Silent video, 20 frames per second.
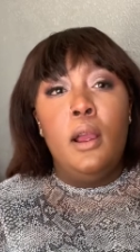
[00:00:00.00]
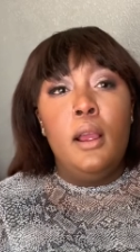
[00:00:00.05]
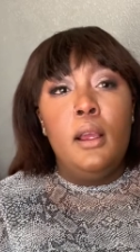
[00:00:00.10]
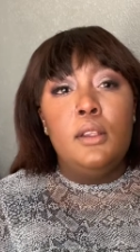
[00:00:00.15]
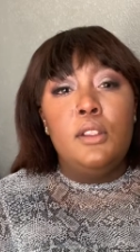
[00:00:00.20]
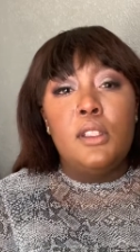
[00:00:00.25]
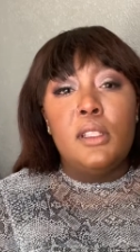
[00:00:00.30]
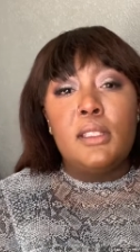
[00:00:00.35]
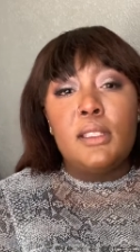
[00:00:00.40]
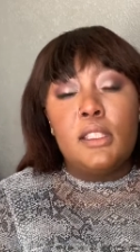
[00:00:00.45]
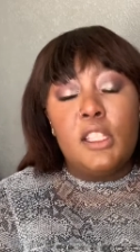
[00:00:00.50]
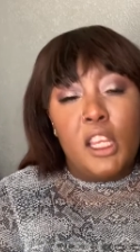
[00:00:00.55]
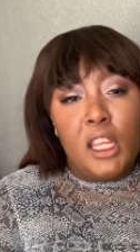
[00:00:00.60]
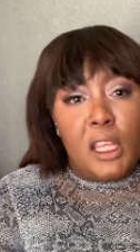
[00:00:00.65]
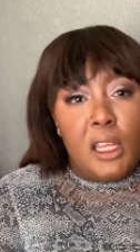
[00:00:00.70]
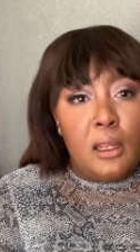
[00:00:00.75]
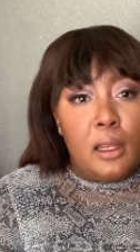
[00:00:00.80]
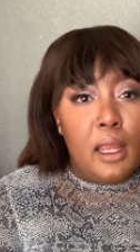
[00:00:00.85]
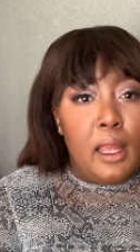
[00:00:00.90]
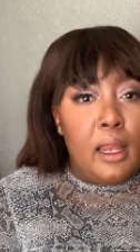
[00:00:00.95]
just
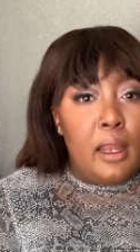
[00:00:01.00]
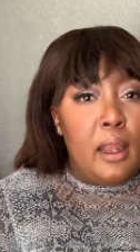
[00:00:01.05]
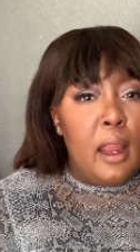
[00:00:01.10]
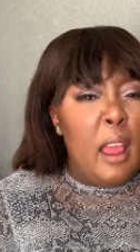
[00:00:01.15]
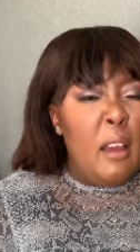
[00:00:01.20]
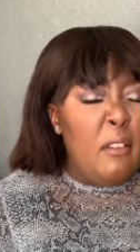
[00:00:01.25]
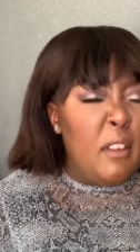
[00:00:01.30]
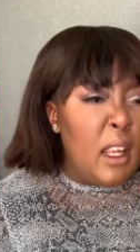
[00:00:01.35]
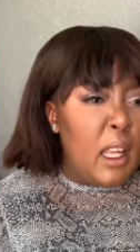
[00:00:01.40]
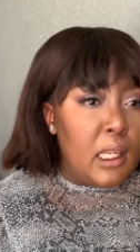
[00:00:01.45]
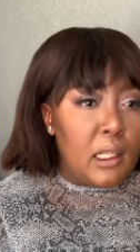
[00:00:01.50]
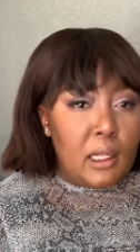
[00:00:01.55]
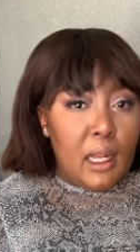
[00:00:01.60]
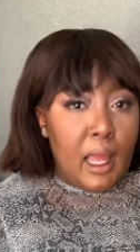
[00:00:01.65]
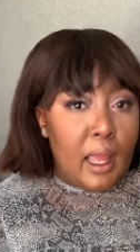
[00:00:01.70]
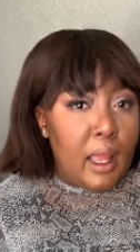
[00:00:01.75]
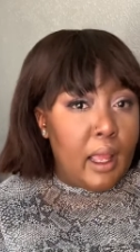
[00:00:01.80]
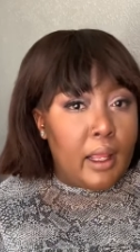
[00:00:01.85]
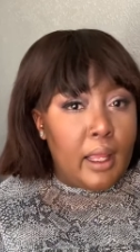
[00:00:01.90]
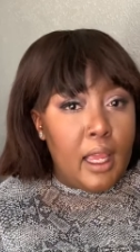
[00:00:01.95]
checking in having like
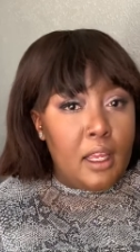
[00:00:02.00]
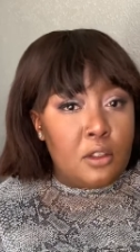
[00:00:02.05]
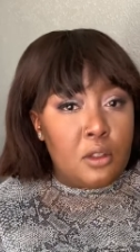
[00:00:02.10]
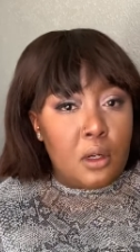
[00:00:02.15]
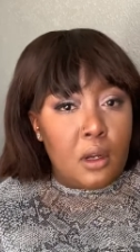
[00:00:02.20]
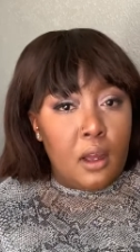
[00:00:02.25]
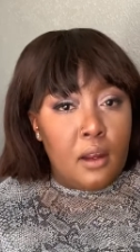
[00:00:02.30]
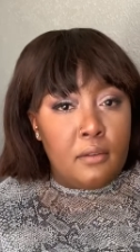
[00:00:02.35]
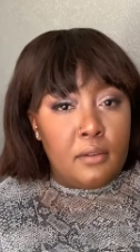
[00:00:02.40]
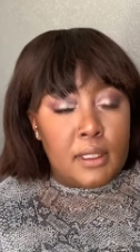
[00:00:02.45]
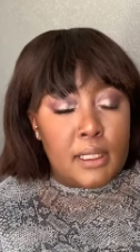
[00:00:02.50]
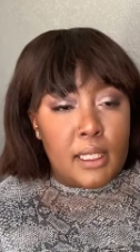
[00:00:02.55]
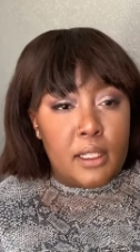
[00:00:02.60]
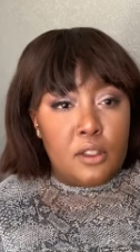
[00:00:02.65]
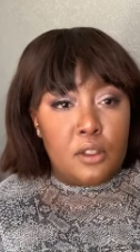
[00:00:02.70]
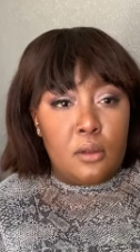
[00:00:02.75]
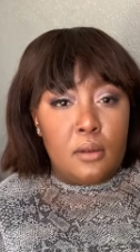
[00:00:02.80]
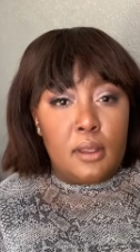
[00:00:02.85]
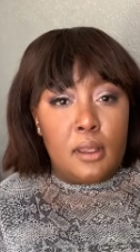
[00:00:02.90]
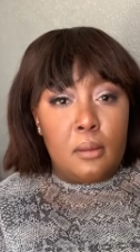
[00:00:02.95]
a casual
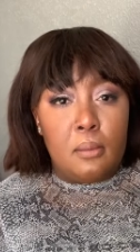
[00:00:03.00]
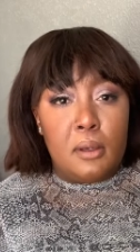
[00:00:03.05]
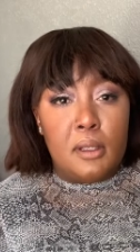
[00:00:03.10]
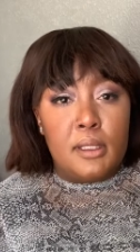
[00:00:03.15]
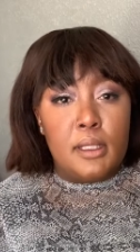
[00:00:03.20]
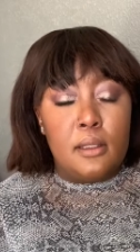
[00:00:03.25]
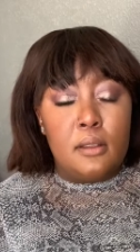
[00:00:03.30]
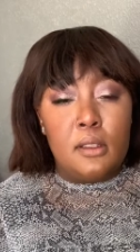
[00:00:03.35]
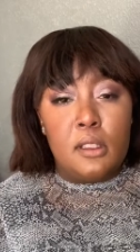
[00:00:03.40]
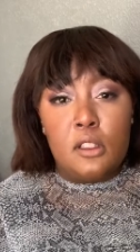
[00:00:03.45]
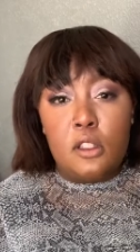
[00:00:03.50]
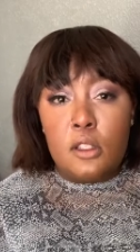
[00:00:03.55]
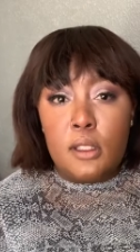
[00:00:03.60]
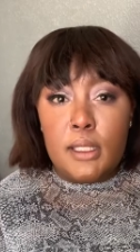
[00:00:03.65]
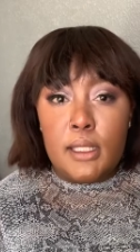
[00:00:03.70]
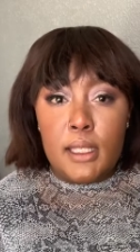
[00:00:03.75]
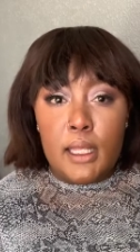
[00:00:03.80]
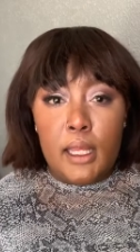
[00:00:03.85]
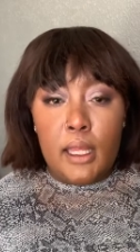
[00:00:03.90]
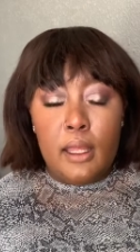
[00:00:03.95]
conversation with the person just to
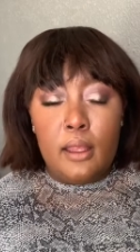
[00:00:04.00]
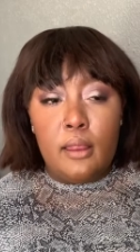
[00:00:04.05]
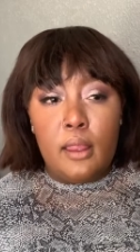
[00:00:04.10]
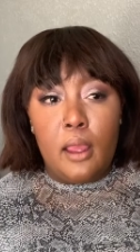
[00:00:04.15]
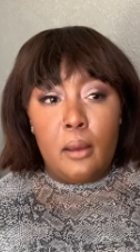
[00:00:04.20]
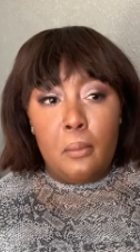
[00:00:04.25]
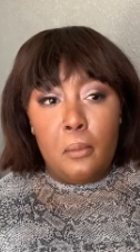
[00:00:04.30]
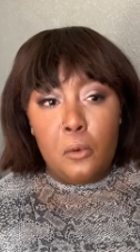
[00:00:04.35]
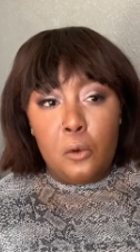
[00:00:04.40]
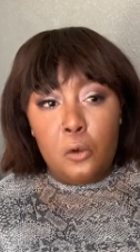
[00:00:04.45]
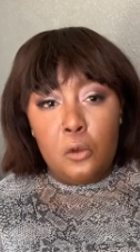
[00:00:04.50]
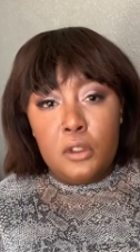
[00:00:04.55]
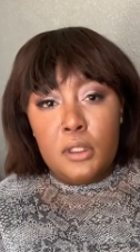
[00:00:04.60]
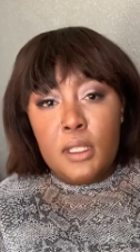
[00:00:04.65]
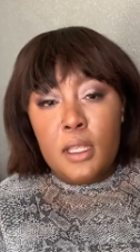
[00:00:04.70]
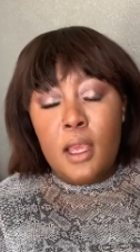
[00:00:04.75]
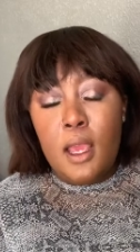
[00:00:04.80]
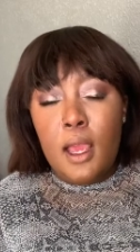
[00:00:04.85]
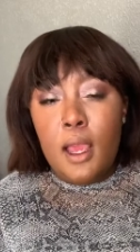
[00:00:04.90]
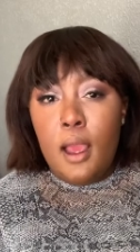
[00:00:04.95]
see their moods
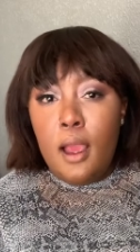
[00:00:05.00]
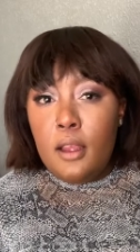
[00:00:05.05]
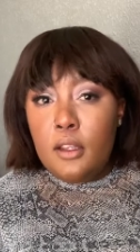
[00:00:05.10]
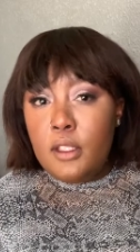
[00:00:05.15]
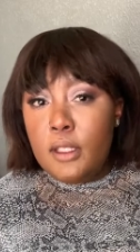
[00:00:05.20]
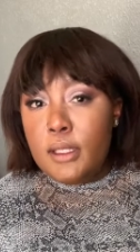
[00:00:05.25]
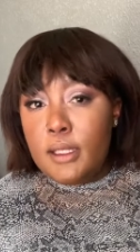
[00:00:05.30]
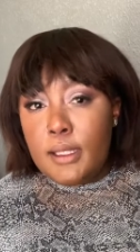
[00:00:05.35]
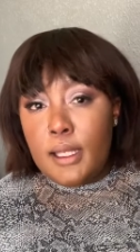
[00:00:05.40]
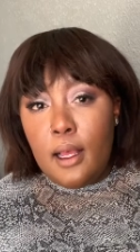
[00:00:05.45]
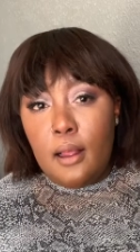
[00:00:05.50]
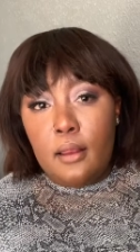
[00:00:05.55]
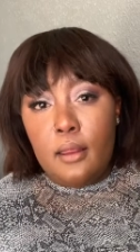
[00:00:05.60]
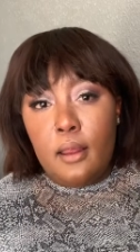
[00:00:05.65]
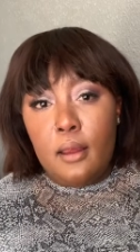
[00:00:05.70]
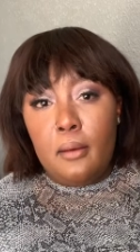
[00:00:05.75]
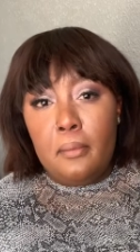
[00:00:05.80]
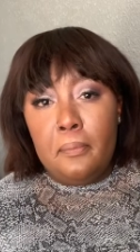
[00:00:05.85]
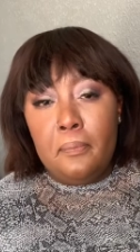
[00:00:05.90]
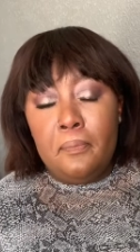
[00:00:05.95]
just tell
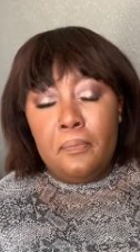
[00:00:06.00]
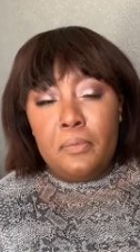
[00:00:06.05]
them